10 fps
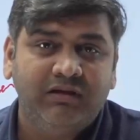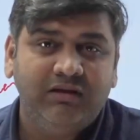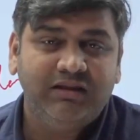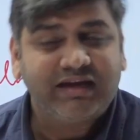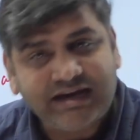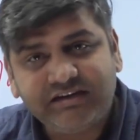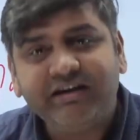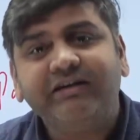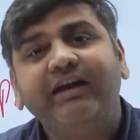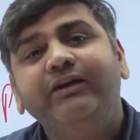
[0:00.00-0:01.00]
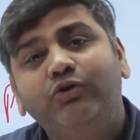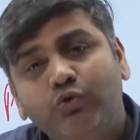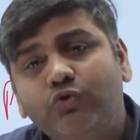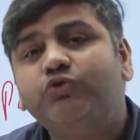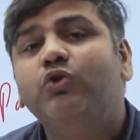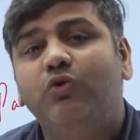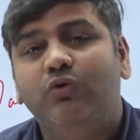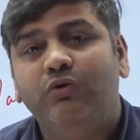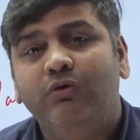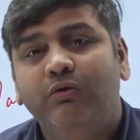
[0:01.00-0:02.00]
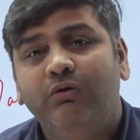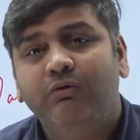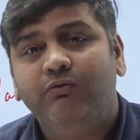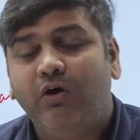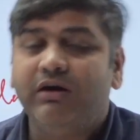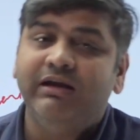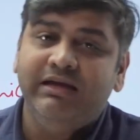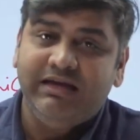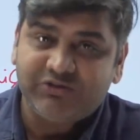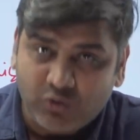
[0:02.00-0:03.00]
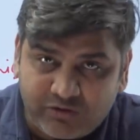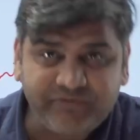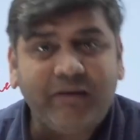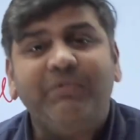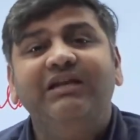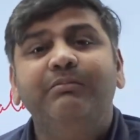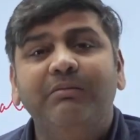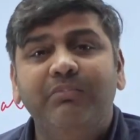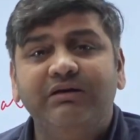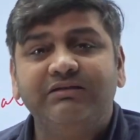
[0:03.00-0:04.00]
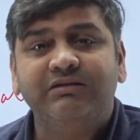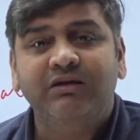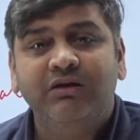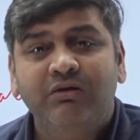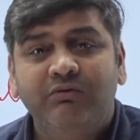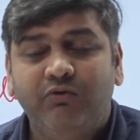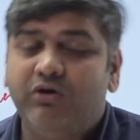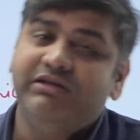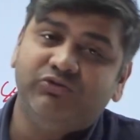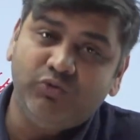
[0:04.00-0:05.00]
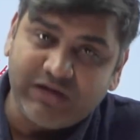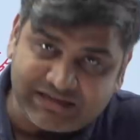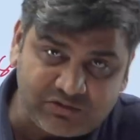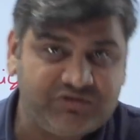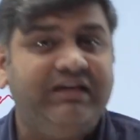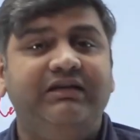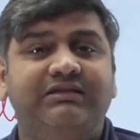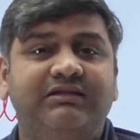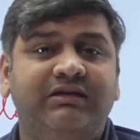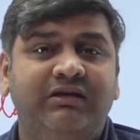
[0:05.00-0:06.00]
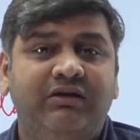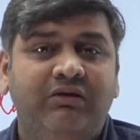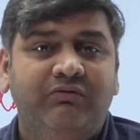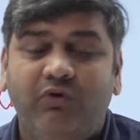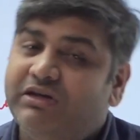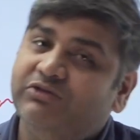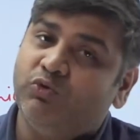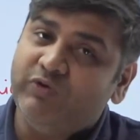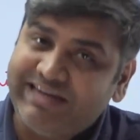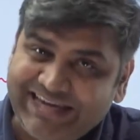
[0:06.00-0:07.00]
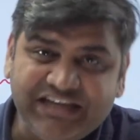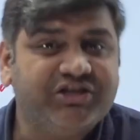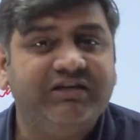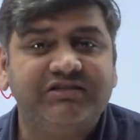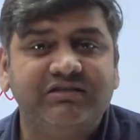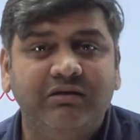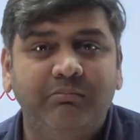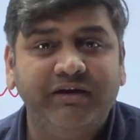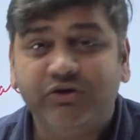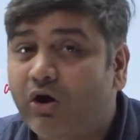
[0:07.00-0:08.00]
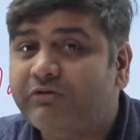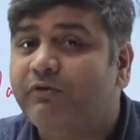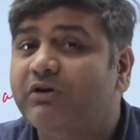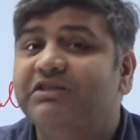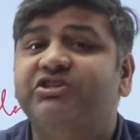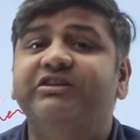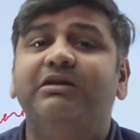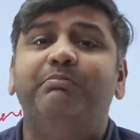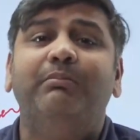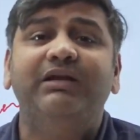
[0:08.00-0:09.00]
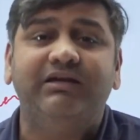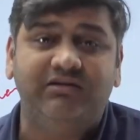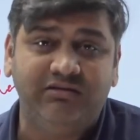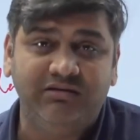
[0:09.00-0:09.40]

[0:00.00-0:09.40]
The candidate can do so for his own family members, for his own associates, for his own agents, but not for the general public.